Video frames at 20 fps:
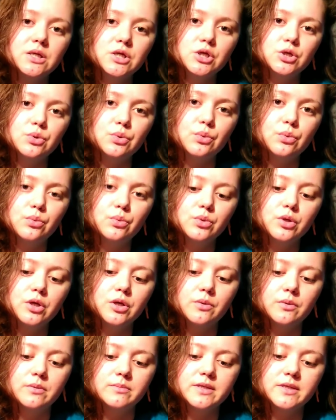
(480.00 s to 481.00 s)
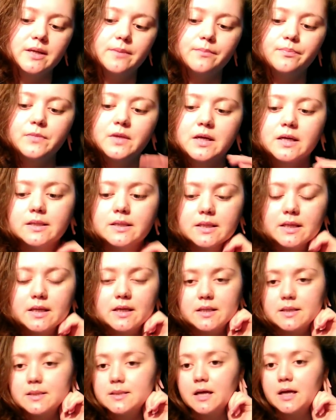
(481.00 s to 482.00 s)
do. You know what I'm saying? Because
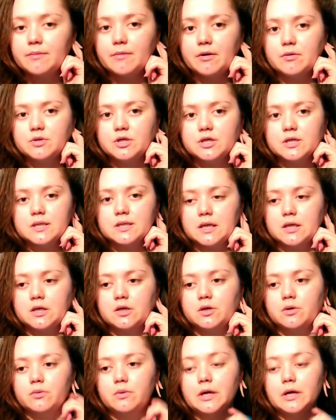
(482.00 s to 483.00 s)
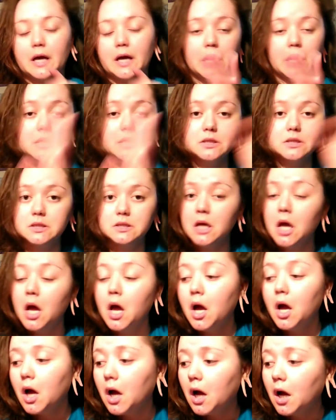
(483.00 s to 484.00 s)
like at the time I was just like, you know what? I
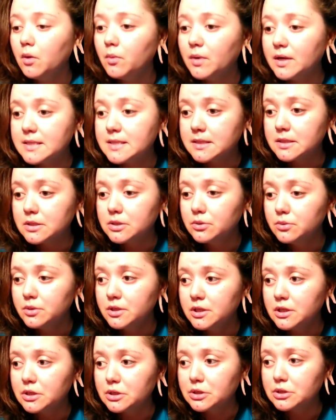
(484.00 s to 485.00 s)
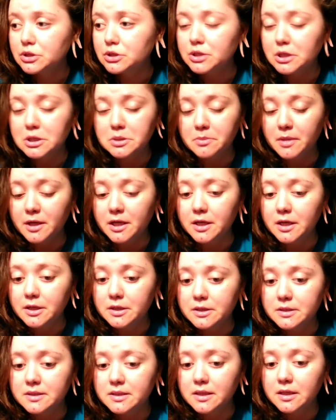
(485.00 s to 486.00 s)
wasted 2 years stretching my
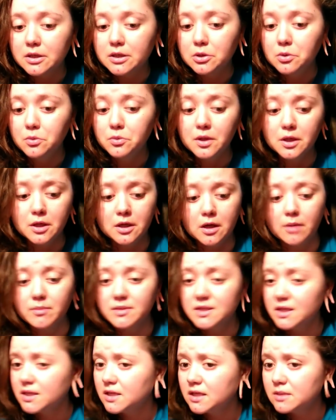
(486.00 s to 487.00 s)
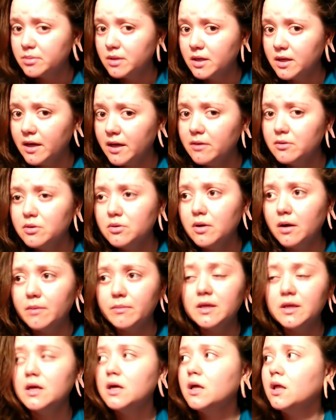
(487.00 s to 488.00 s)
ears, and you think I'm gonna take this plug out? You
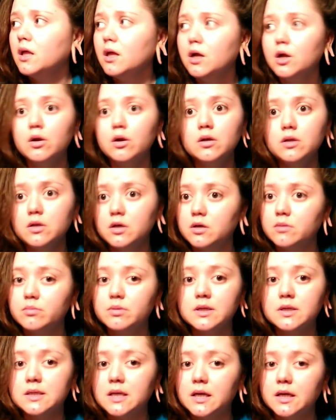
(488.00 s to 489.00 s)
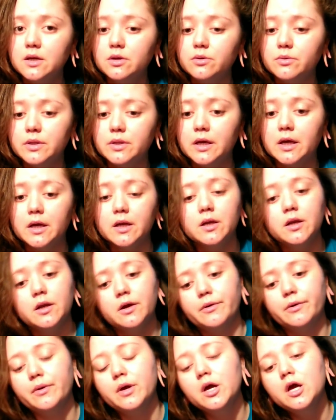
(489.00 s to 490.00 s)
got me? No, because I ain't doing that.
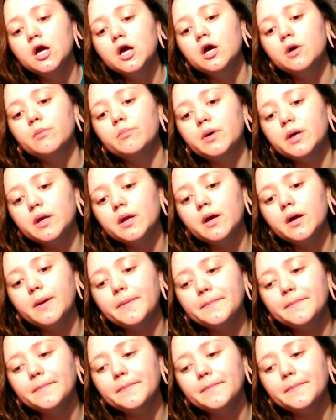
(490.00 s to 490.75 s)
No. But